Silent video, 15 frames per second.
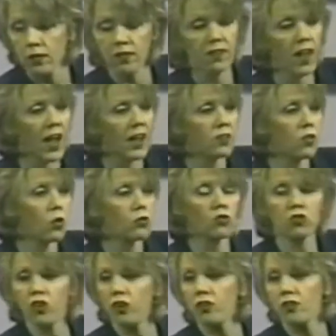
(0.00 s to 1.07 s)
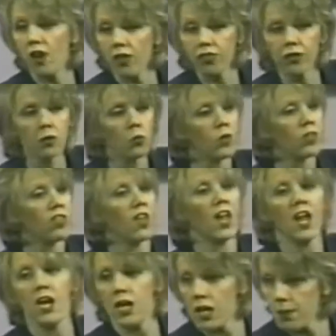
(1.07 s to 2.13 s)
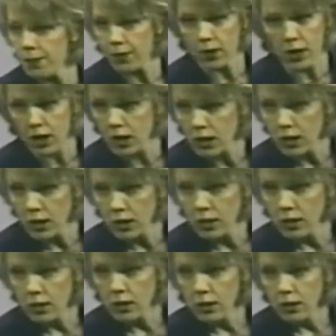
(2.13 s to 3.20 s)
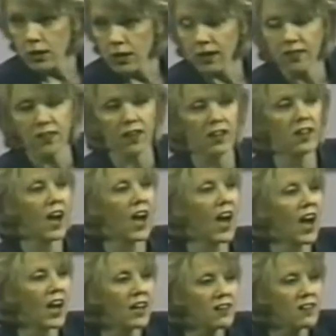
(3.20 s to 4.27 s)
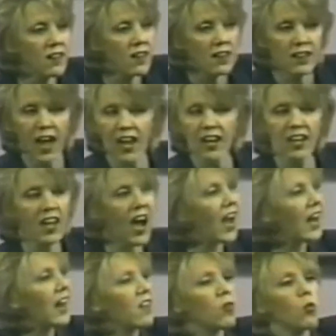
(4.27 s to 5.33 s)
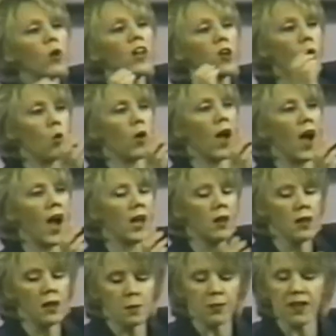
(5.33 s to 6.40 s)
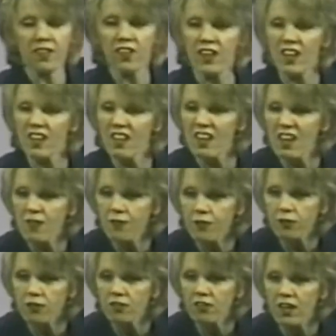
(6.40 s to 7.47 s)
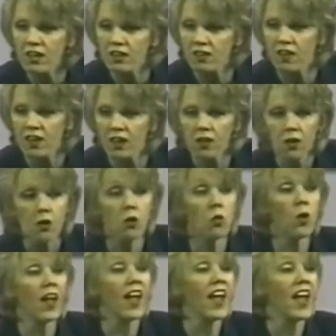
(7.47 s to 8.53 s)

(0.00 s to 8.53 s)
This guy don't share nothing with anybody. He's a god, not a god as we know God, but he's an evil deity who